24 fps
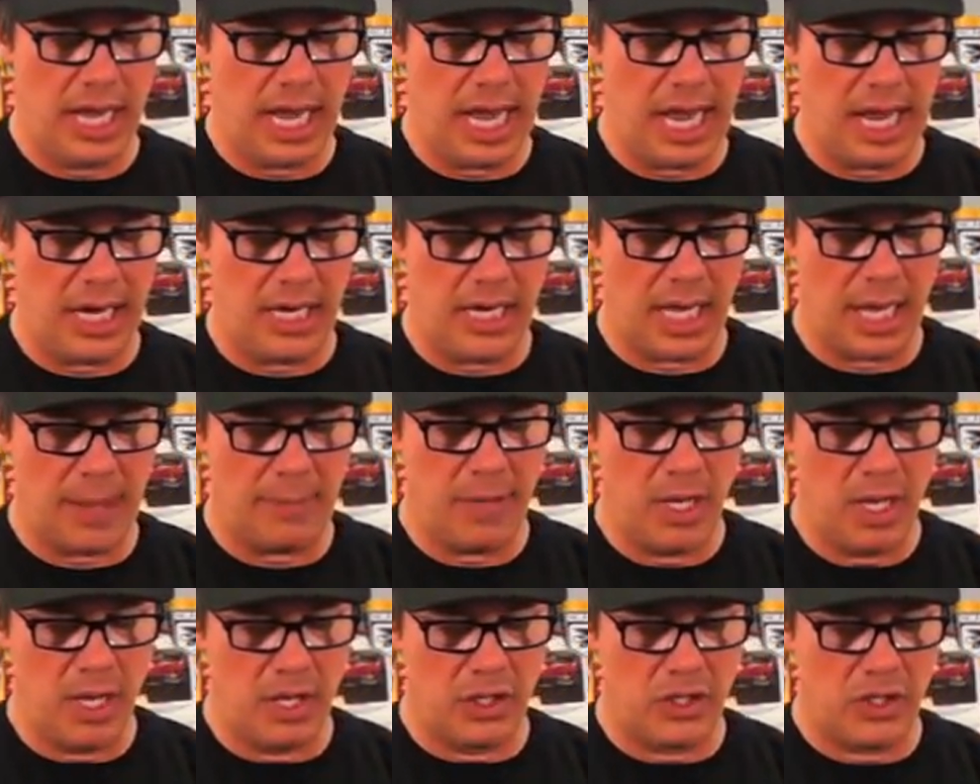
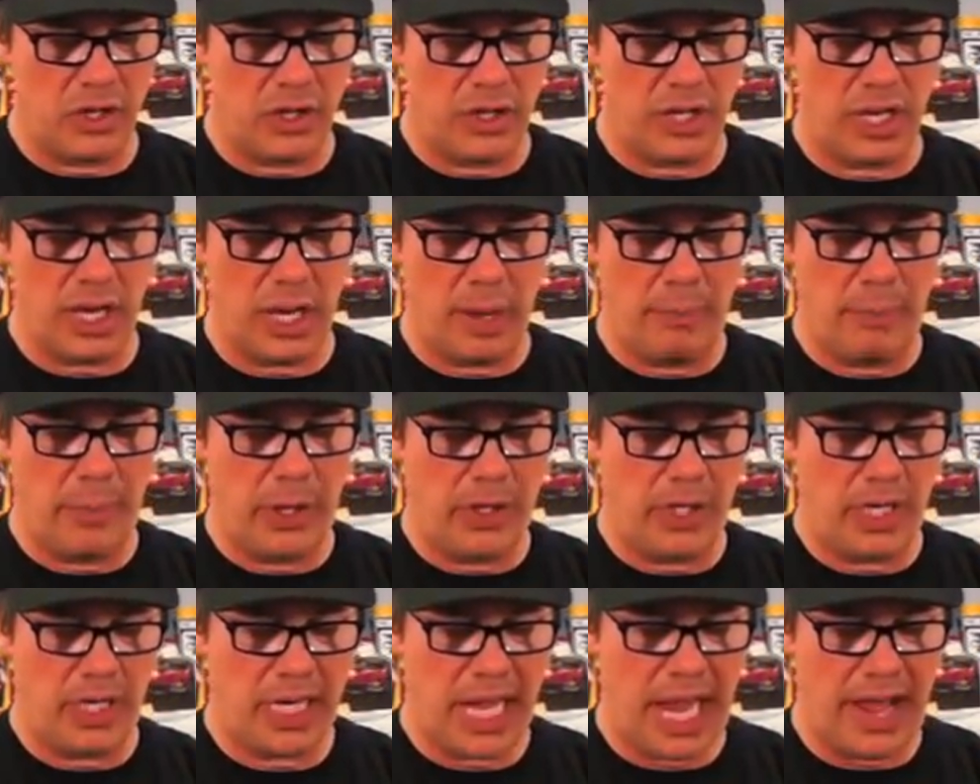and so the
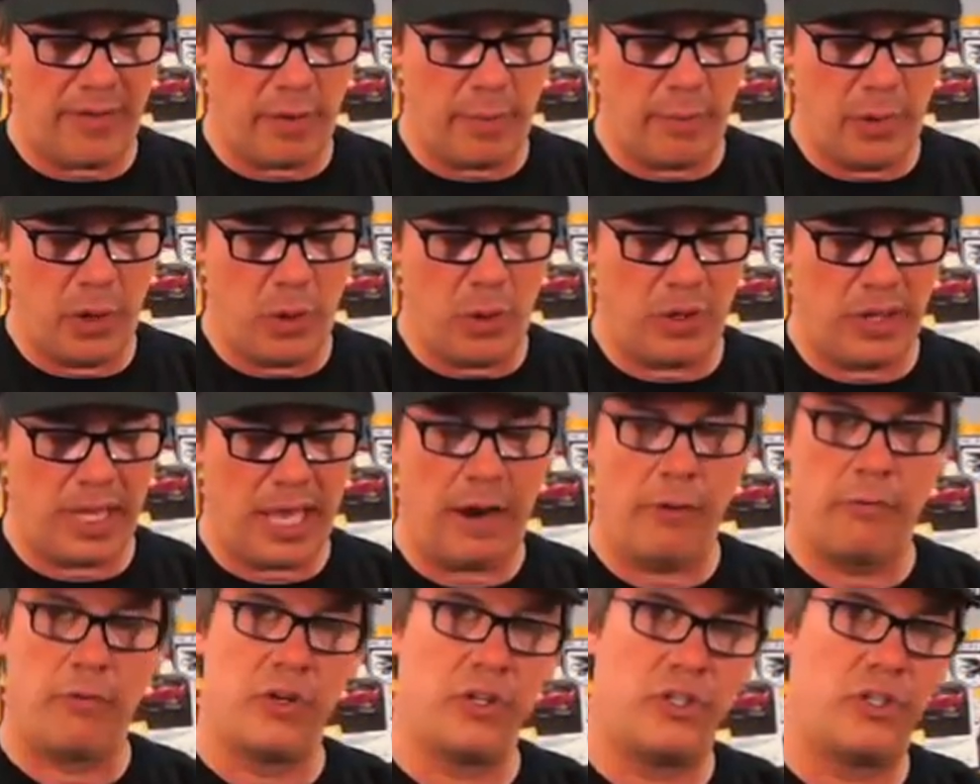ability to have a boot
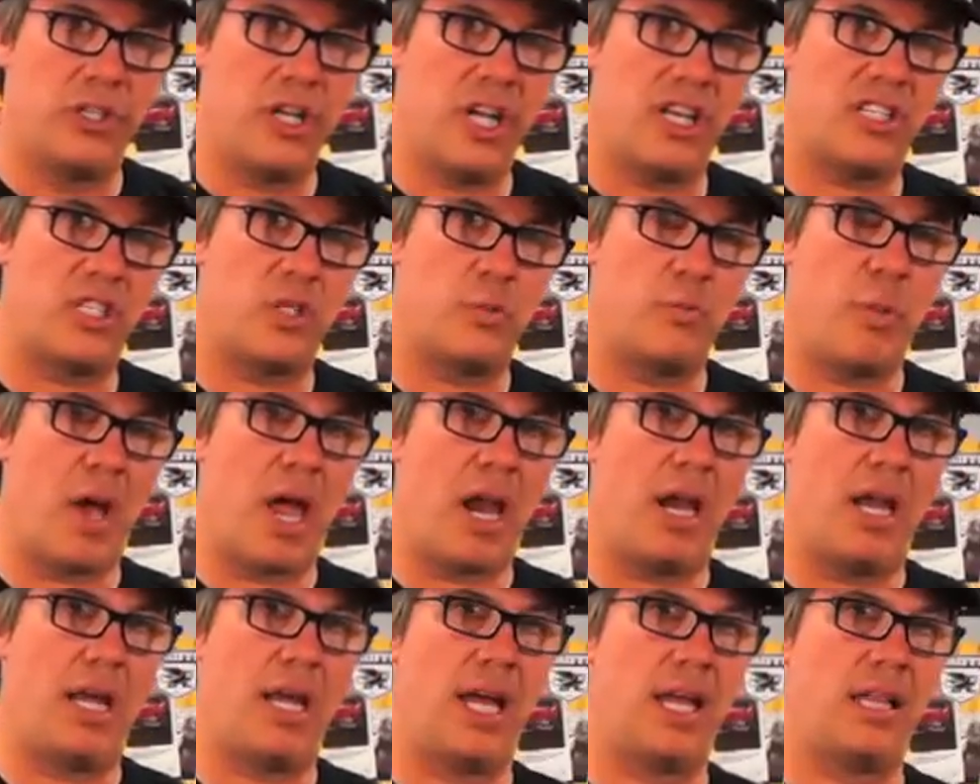that resists
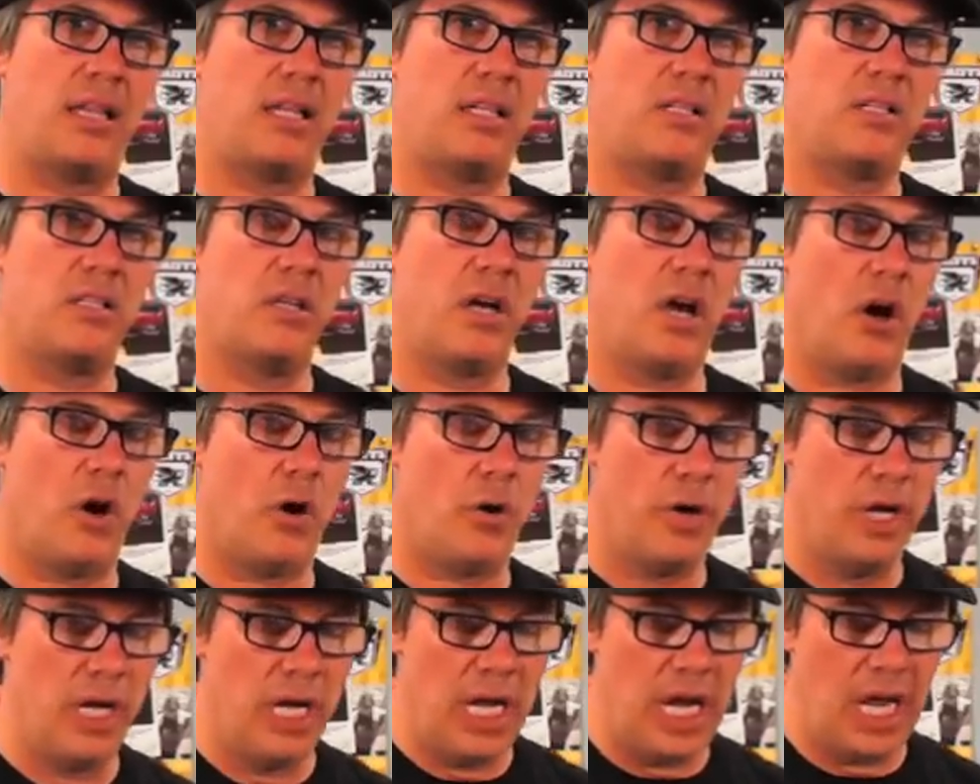bending at the
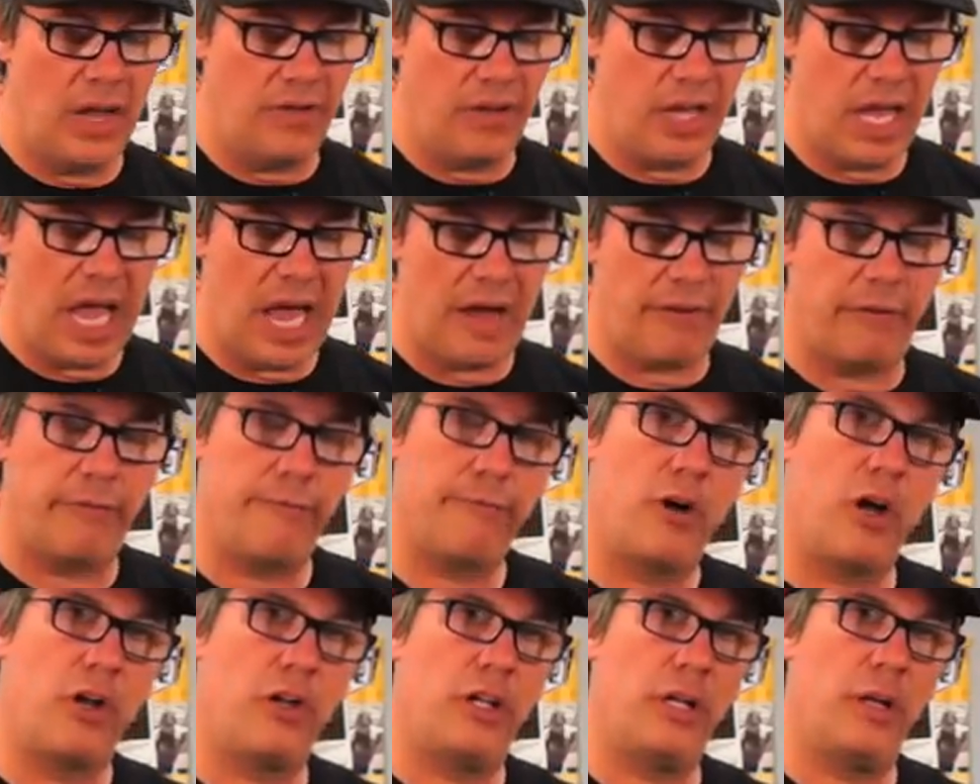toe if you have a
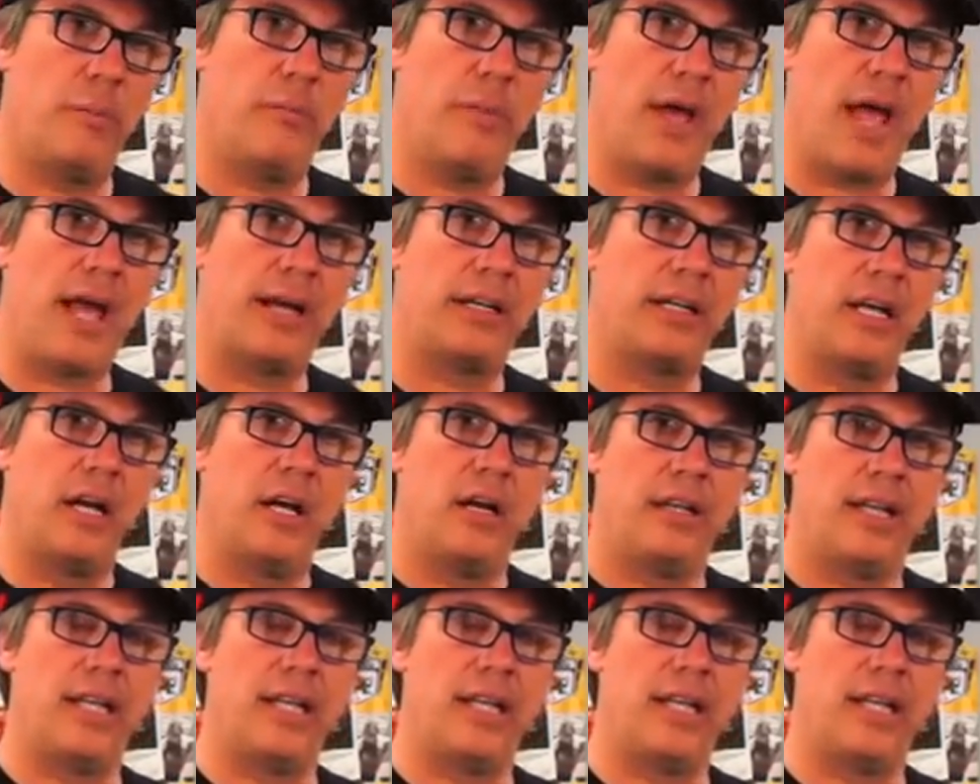frontal impact,